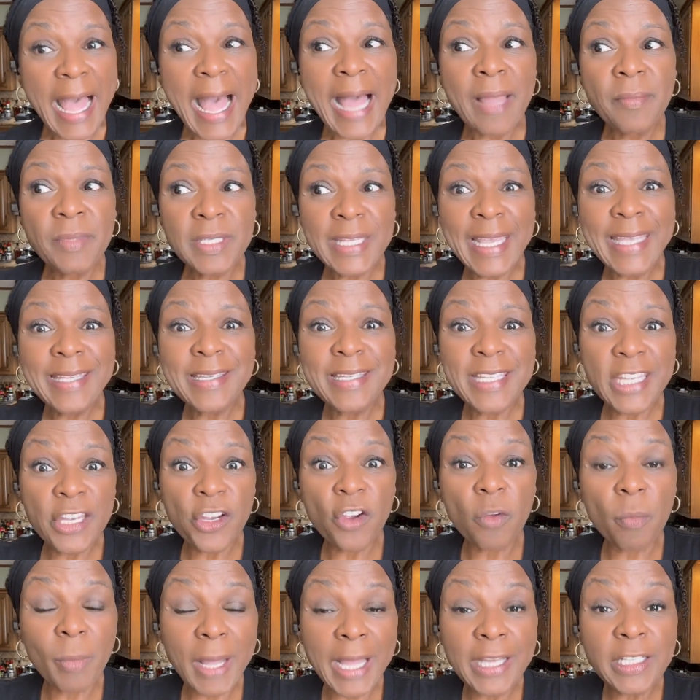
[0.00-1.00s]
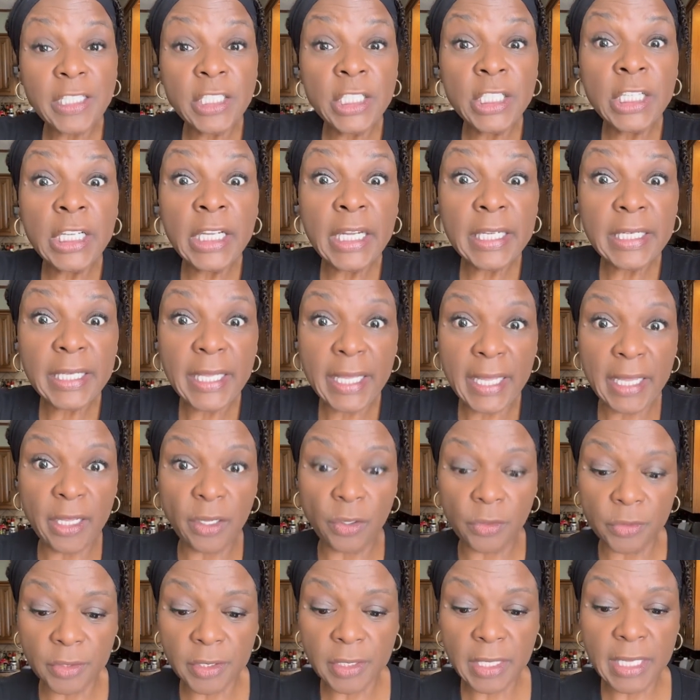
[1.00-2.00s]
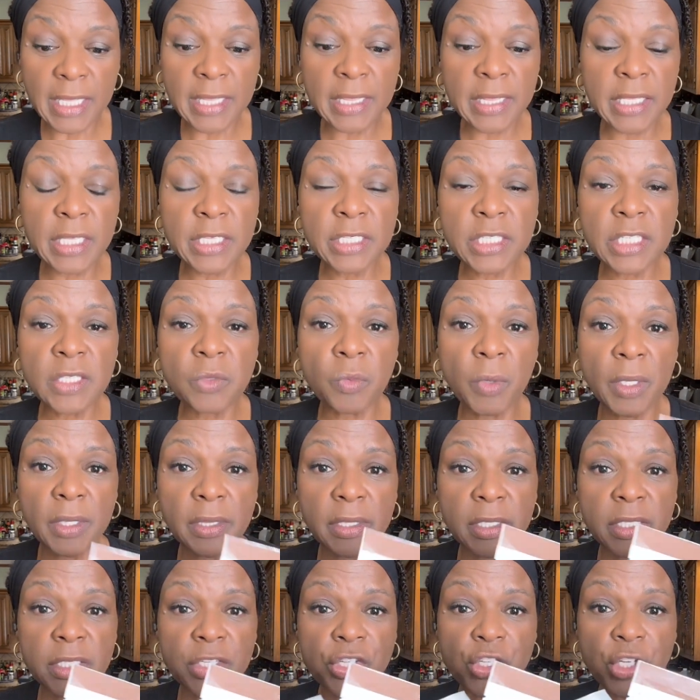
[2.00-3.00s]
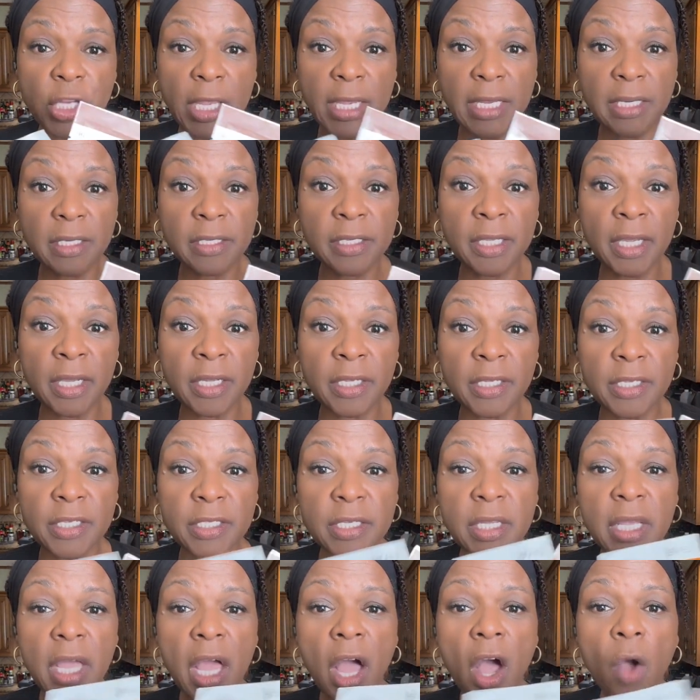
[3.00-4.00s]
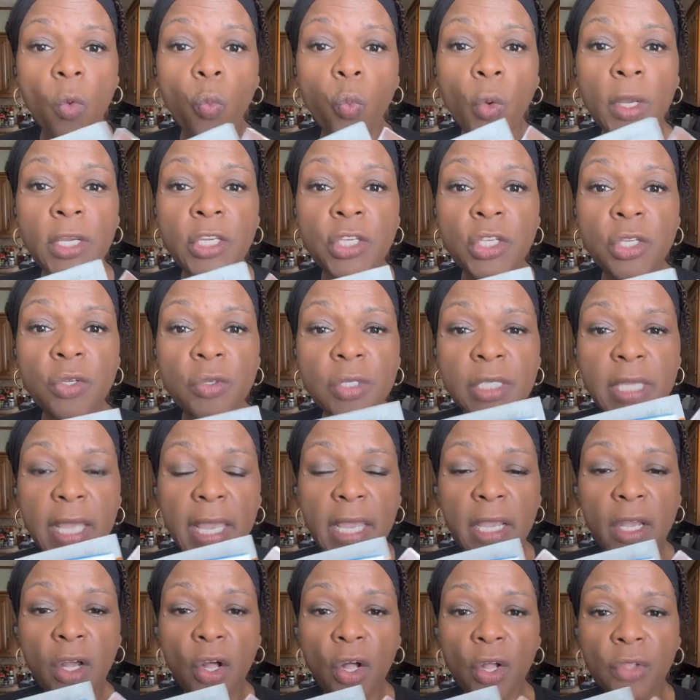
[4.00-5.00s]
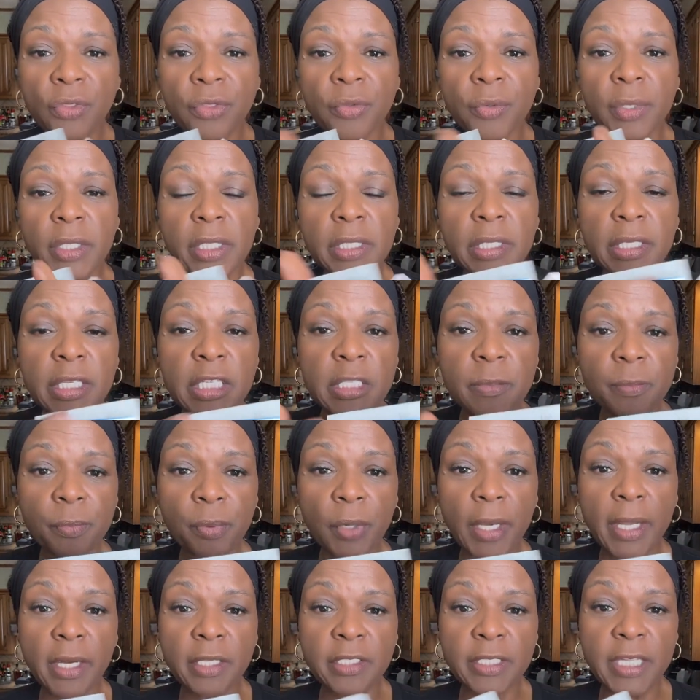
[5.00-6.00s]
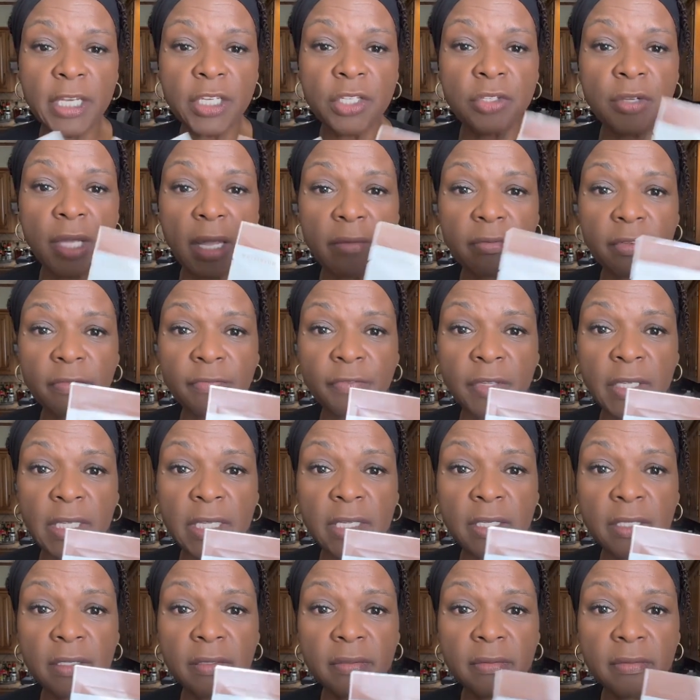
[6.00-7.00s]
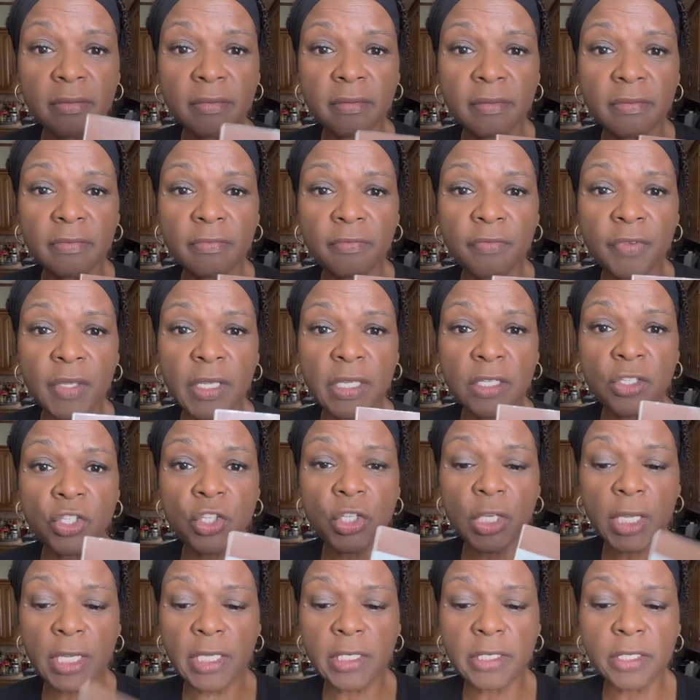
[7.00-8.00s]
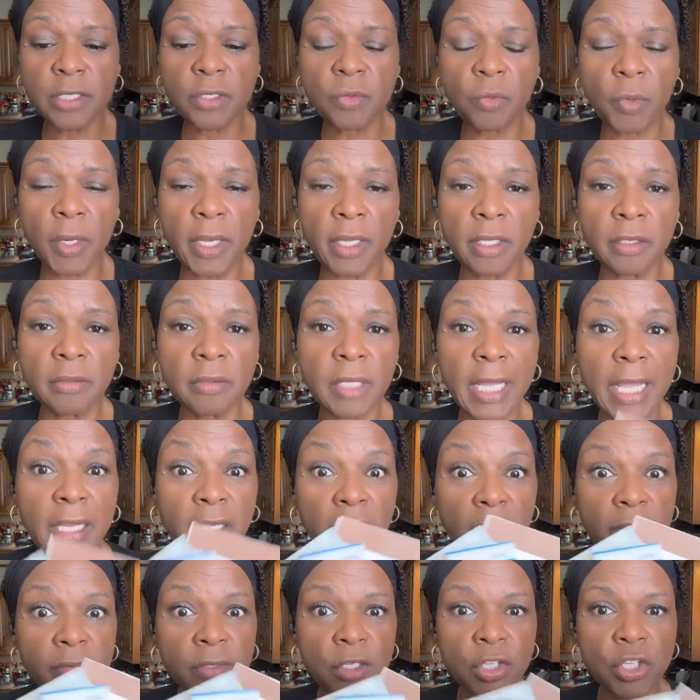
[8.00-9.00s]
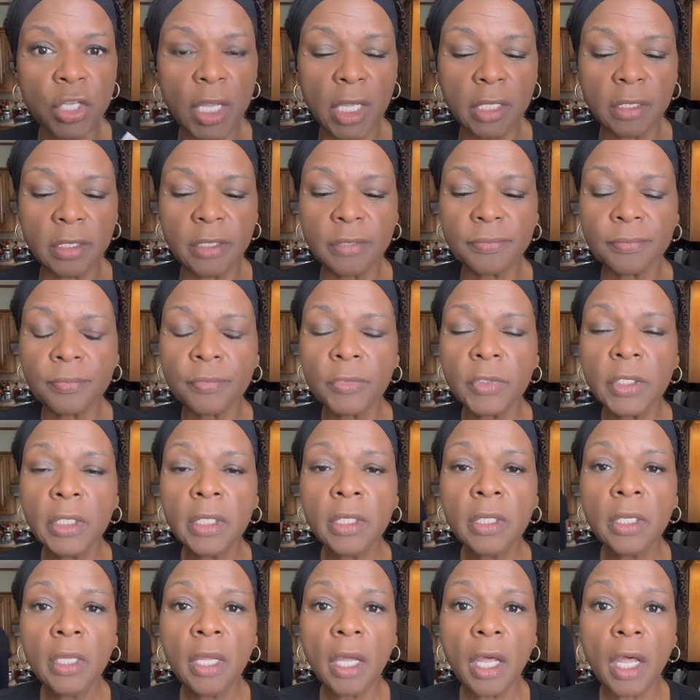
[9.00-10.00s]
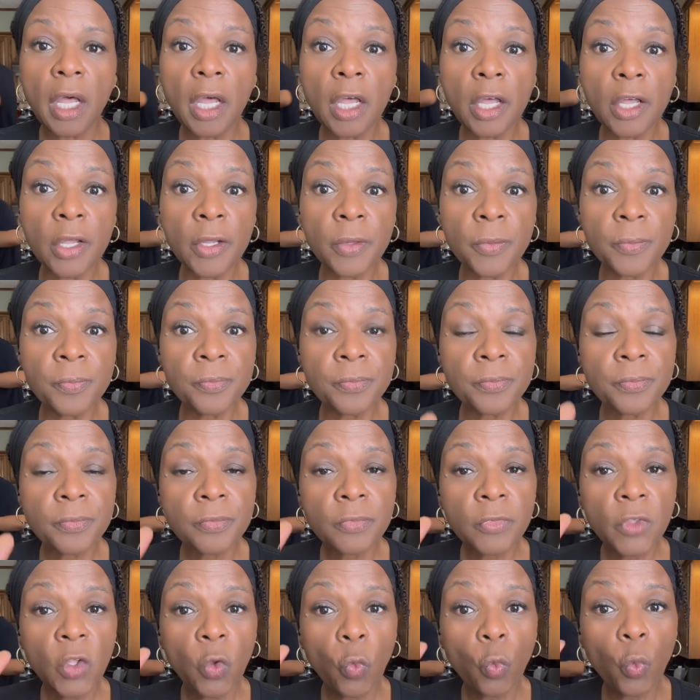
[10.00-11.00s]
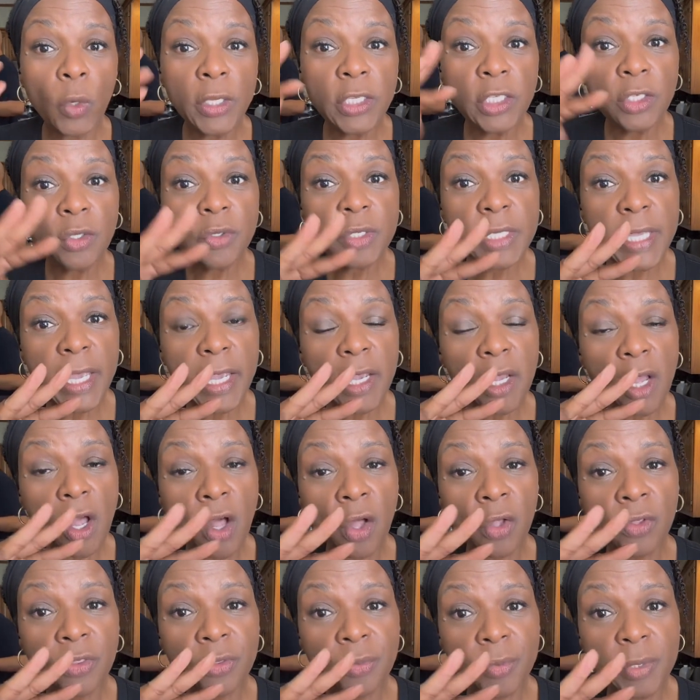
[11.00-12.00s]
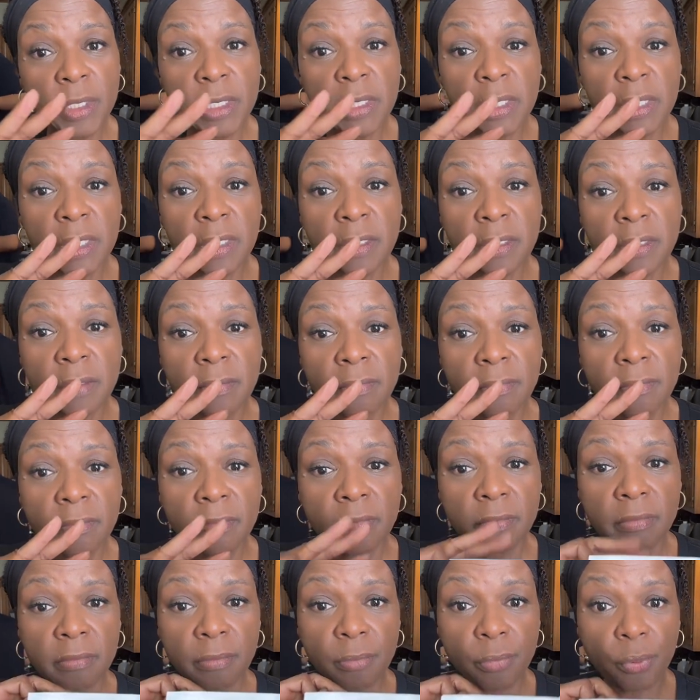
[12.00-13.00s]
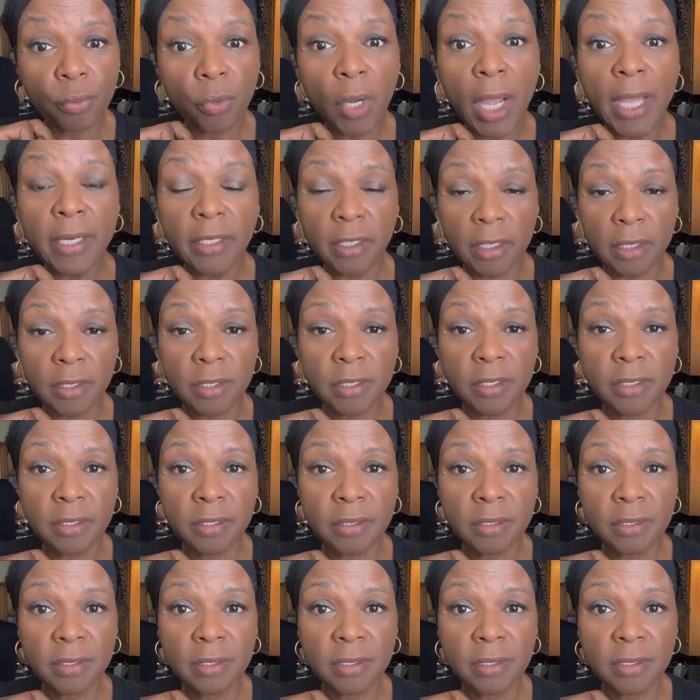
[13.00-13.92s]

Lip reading: I'm taking care of my gut health. And this is what this shake does. When you take all 3 of these products, I do have a vegan shakes as well. I love the chocolate. When you take all 3 of these products,